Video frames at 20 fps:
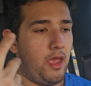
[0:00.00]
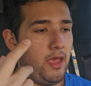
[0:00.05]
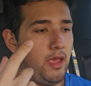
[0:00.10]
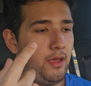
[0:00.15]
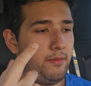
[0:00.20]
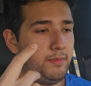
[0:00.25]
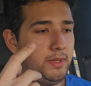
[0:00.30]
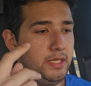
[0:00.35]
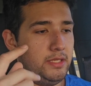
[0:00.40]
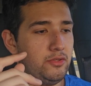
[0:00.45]

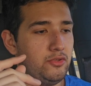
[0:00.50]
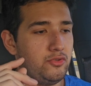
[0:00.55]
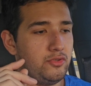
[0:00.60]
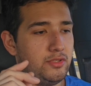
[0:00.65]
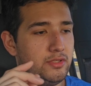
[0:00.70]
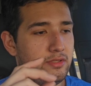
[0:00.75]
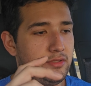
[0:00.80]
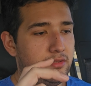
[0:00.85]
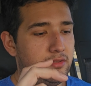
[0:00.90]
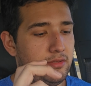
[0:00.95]
I mean,
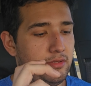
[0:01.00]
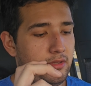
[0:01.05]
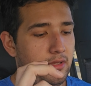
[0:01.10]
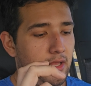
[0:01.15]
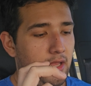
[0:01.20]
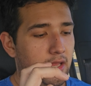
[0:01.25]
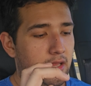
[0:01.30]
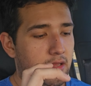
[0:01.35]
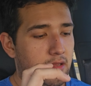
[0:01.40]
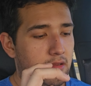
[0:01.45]
there's
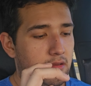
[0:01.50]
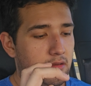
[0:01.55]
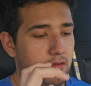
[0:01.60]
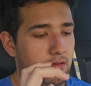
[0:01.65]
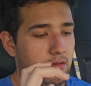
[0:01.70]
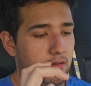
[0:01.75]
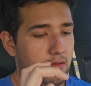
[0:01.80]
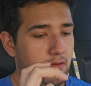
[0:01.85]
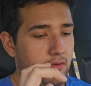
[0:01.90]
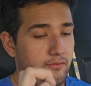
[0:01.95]
like,
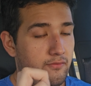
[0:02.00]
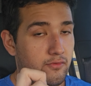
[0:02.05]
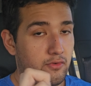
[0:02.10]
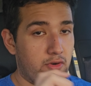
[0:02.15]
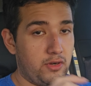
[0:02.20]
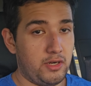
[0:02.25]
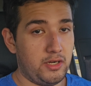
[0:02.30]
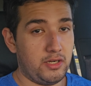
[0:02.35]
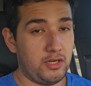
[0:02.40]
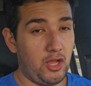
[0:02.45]

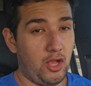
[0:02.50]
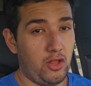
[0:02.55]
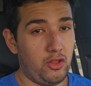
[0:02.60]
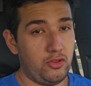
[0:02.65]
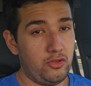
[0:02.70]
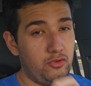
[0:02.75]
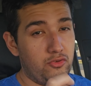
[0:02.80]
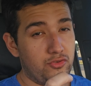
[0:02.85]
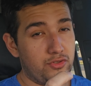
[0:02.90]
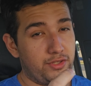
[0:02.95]
for an
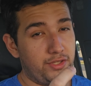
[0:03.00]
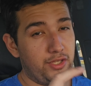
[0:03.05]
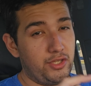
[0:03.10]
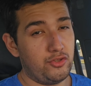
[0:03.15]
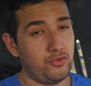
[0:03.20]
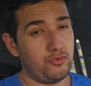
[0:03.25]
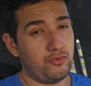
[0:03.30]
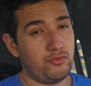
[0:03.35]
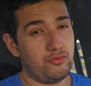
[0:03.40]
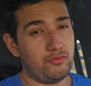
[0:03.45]
adult, usually
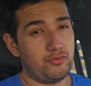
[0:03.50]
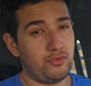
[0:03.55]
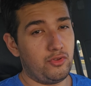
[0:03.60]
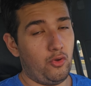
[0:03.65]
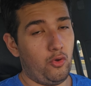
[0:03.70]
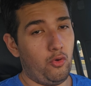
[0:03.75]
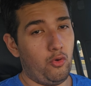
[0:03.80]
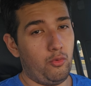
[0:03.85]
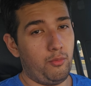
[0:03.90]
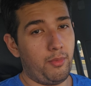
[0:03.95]
you use
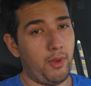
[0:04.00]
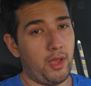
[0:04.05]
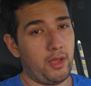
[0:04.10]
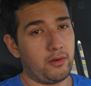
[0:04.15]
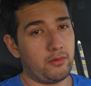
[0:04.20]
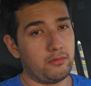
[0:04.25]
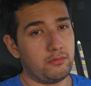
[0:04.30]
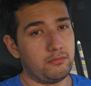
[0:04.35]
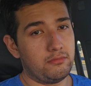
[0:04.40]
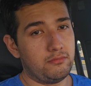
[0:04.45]
the whole
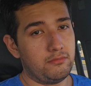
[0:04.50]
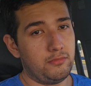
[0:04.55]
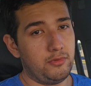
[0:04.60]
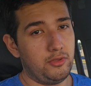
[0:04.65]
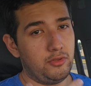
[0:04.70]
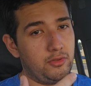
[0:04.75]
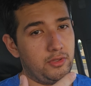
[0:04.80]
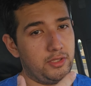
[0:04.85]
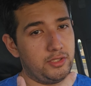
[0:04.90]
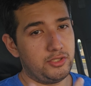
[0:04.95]
bottle.
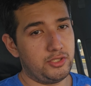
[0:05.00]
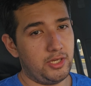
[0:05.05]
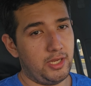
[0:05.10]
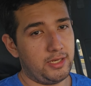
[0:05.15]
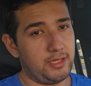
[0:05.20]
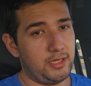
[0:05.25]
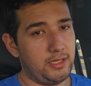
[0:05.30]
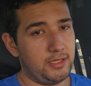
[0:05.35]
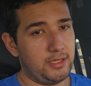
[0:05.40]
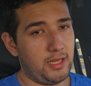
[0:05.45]
You'll
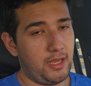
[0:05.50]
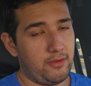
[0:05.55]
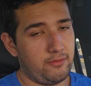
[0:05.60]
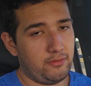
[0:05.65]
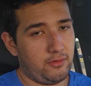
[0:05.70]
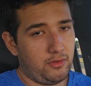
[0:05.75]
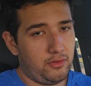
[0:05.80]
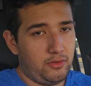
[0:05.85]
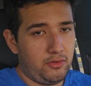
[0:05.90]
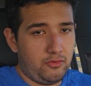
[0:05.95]
inject it
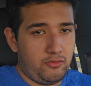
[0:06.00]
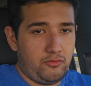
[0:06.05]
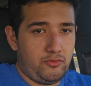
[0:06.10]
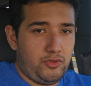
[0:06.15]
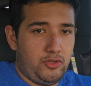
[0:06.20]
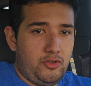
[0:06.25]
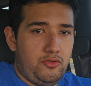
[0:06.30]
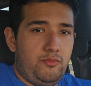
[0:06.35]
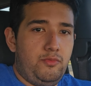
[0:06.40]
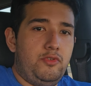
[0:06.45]
down the little
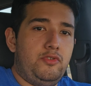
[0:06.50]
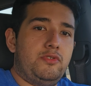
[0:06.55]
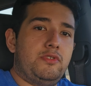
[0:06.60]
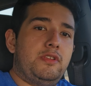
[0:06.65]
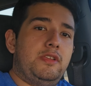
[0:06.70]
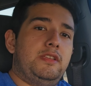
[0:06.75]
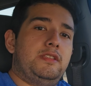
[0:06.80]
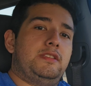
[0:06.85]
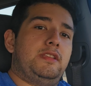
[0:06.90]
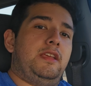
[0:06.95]
tube.
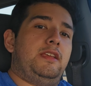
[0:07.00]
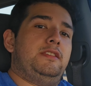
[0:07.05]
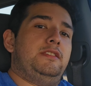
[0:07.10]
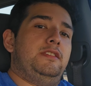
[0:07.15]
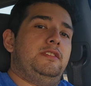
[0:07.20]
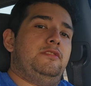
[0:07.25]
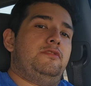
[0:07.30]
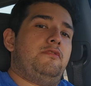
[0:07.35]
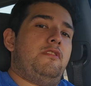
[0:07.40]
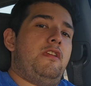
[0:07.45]
Usually it's like
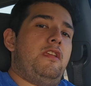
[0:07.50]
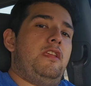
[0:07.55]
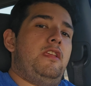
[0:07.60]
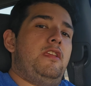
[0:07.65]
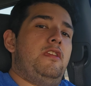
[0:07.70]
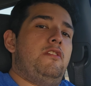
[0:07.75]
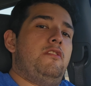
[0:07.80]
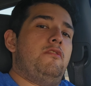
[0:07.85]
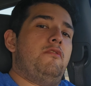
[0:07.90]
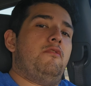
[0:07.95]
sits right
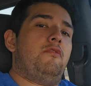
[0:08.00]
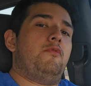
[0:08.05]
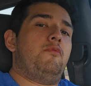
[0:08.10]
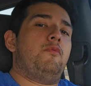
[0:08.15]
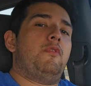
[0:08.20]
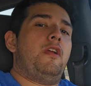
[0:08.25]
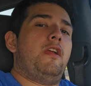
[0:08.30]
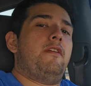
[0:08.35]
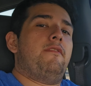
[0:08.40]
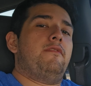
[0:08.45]
here or
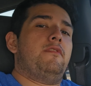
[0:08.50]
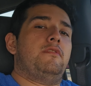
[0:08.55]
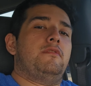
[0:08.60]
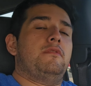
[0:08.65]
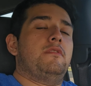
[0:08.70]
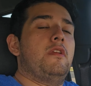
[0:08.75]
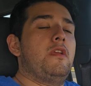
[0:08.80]
wherever,